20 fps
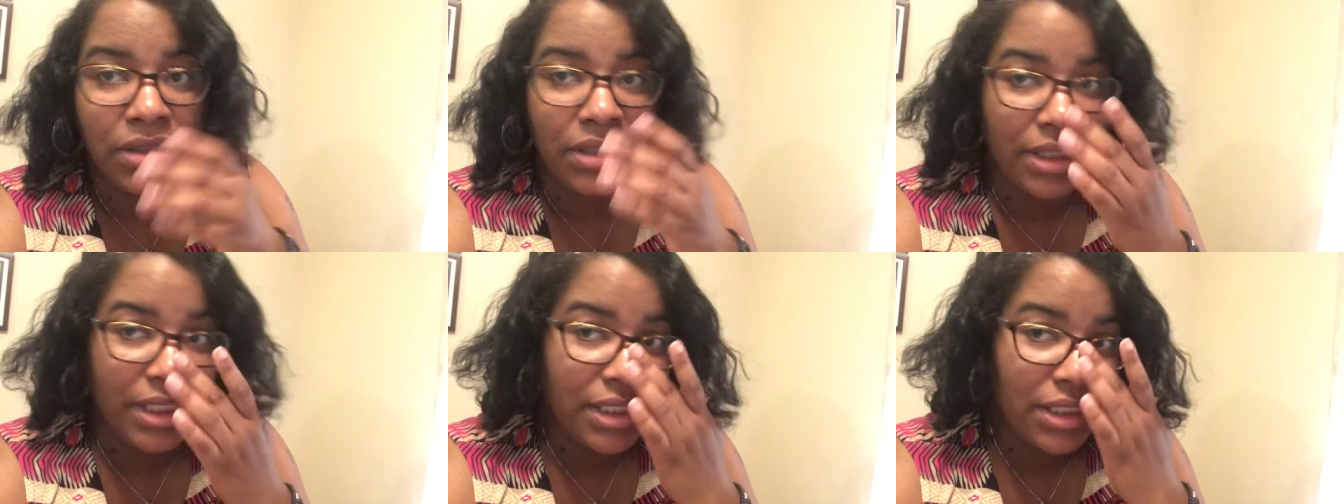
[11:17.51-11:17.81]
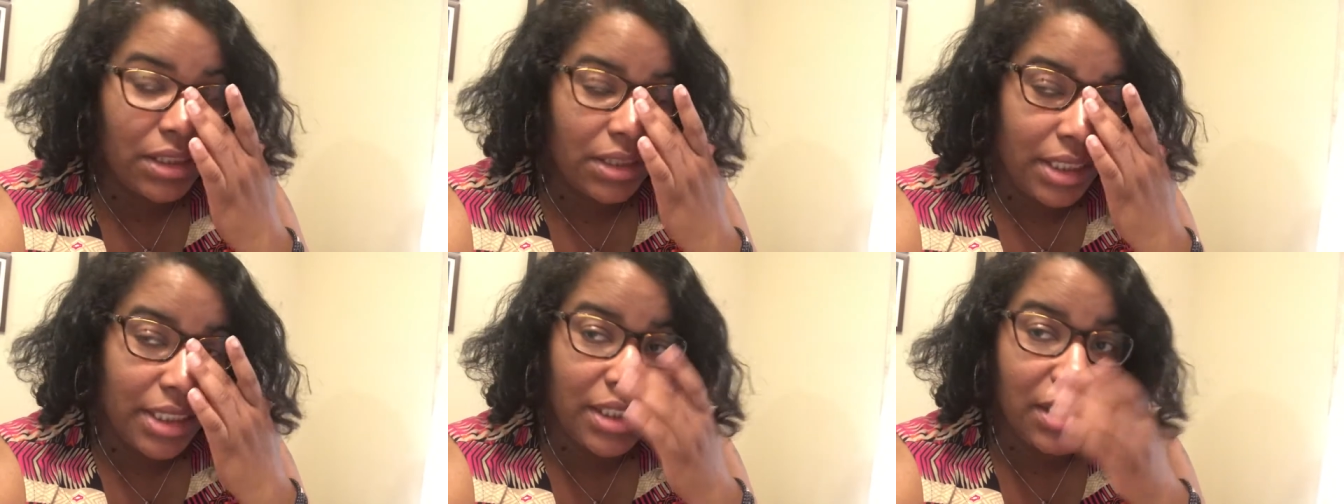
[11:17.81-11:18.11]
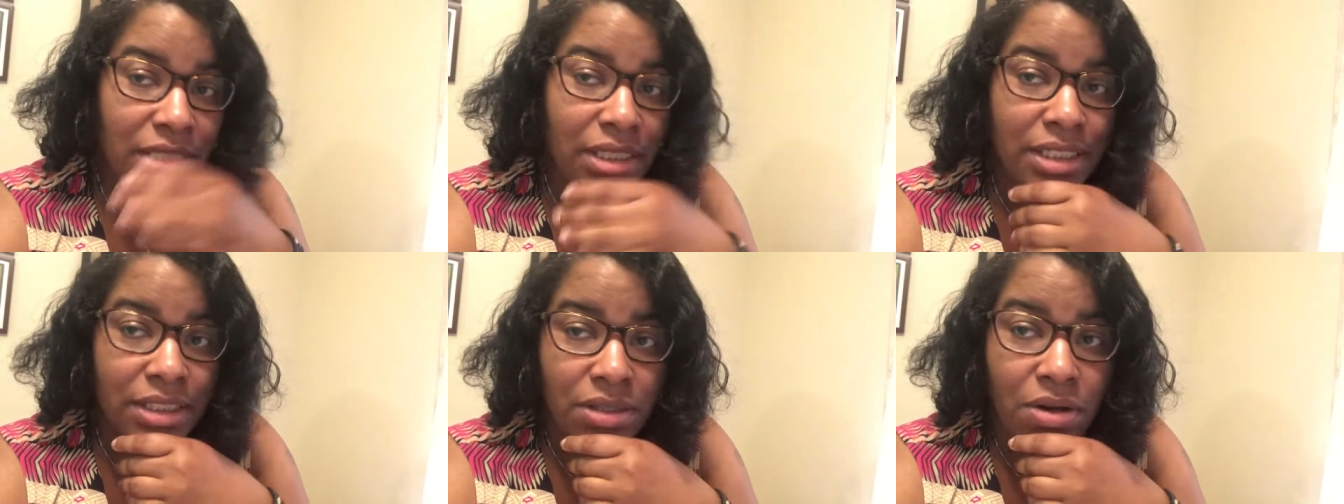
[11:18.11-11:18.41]
it's, it's,
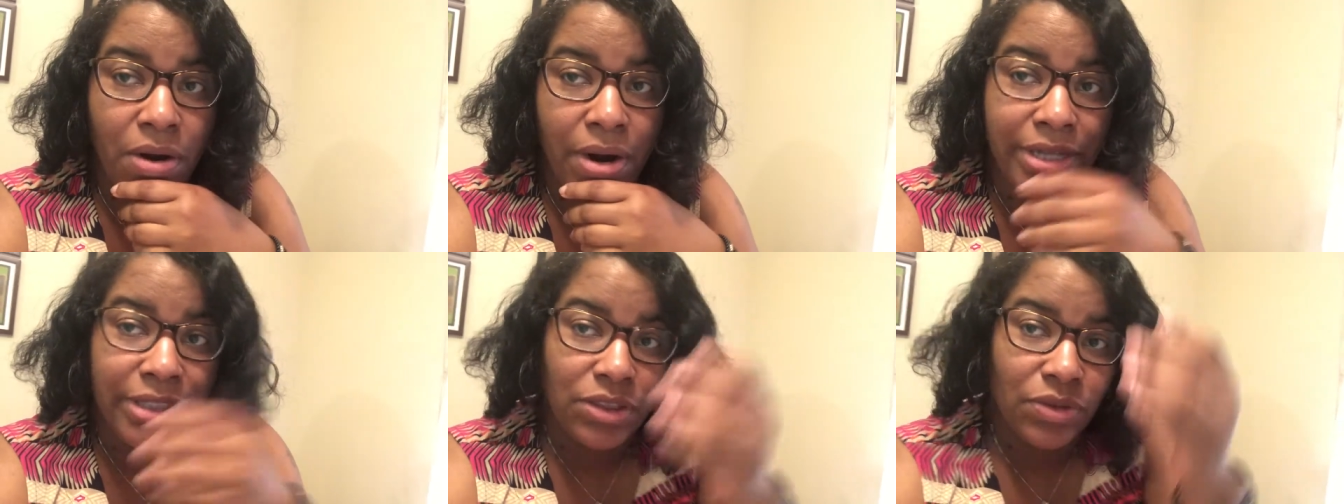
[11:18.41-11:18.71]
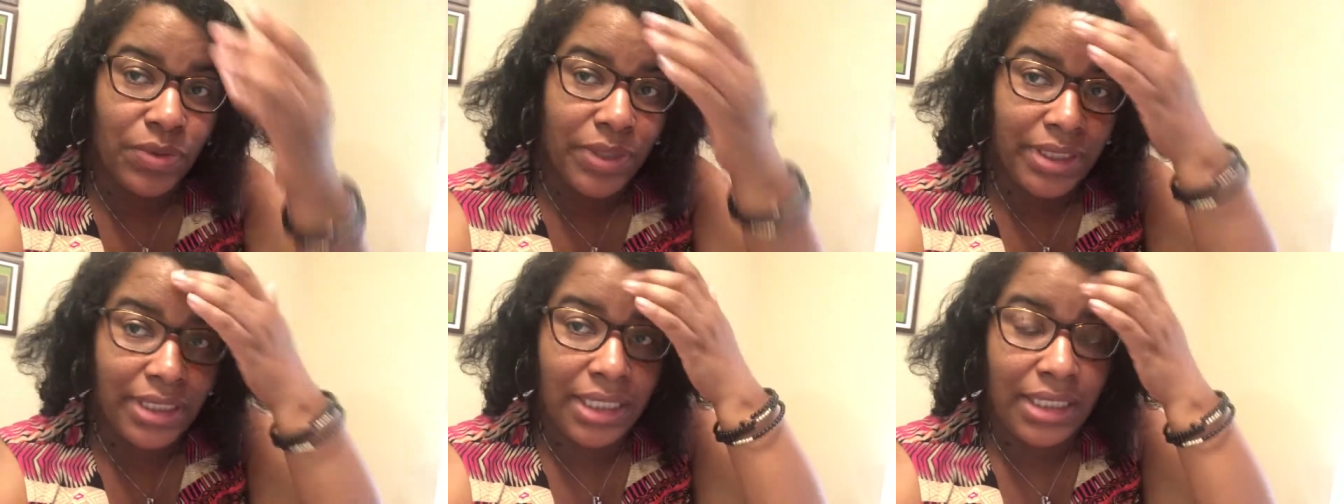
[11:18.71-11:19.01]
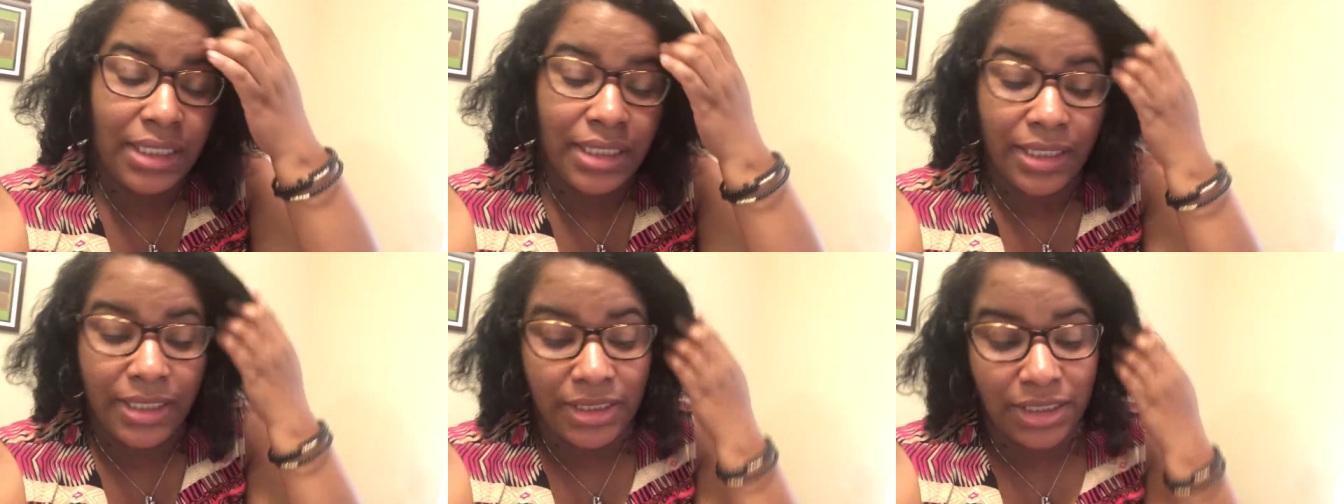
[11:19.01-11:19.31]
it's hard doing knee
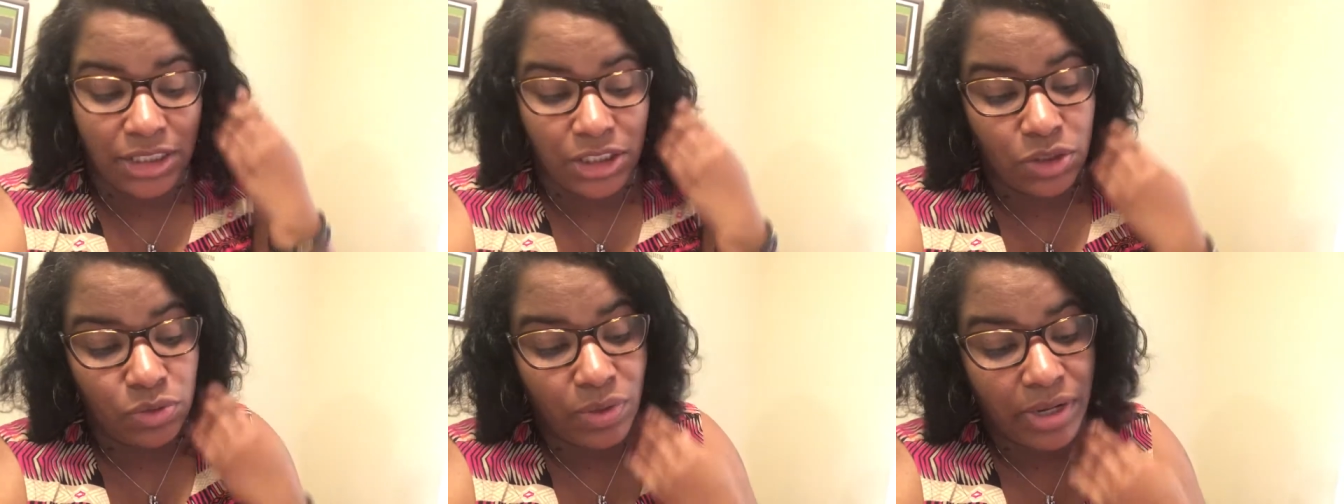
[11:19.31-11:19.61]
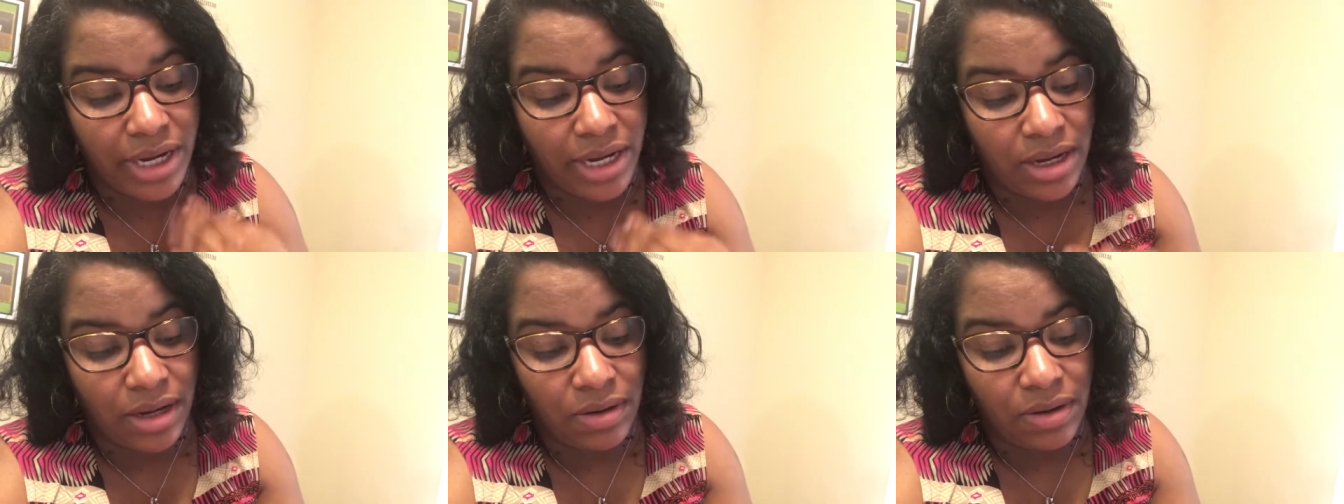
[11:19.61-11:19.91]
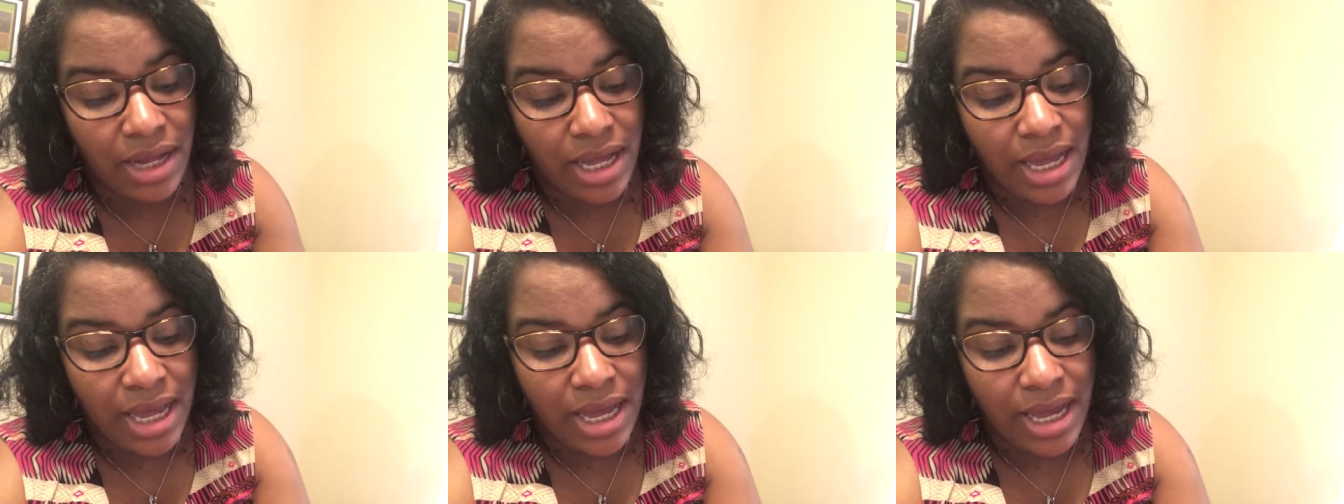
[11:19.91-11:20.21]
kicks as well.